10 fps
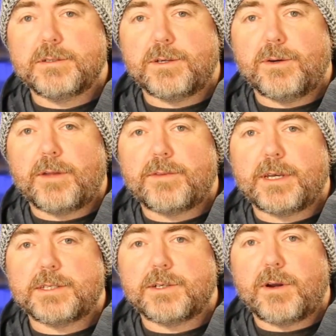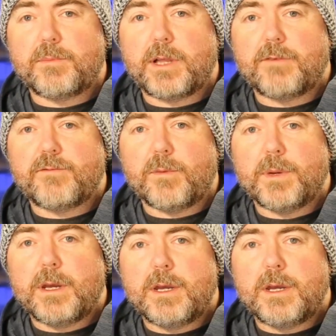so I think that's a great platform.